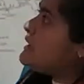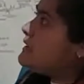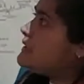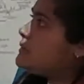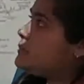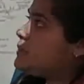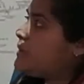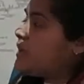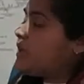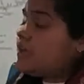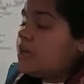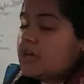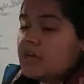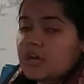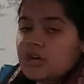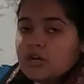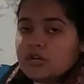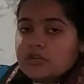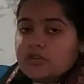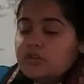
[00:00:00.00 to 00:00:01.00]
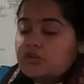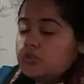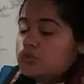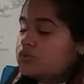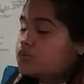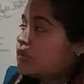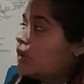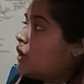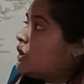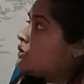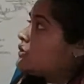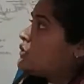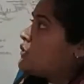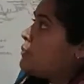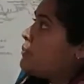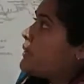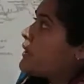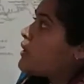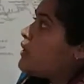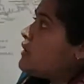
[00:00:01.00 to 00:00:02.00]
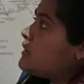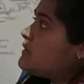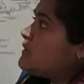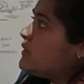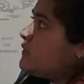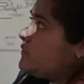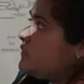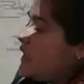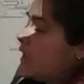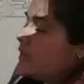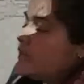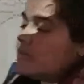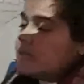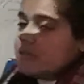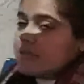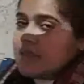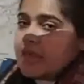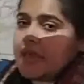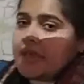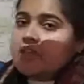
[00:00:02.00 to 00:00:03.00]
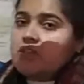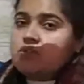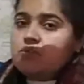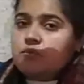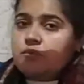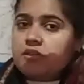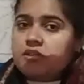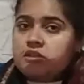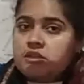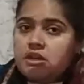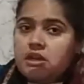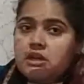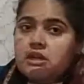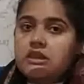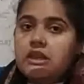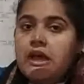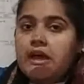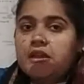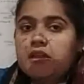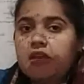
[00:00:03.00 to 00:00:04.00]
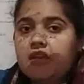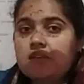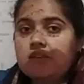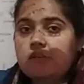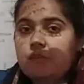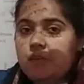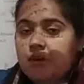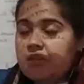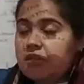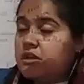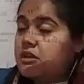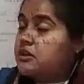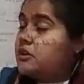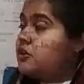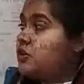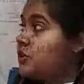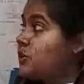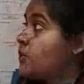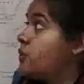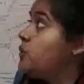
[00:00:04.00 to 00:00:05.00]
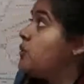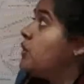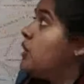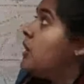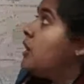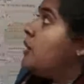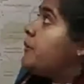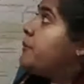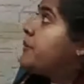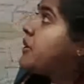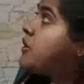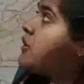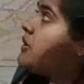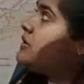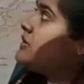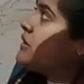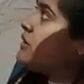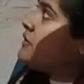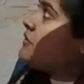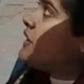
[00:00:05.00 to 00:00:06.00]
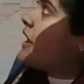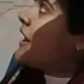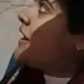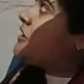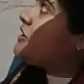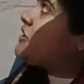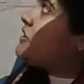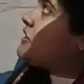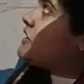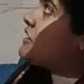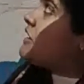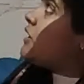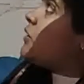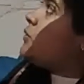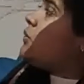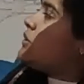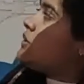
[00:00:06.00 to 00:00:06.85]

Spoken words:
is being used. So because of that sketch which Tanya's mother drew, because of that Sheena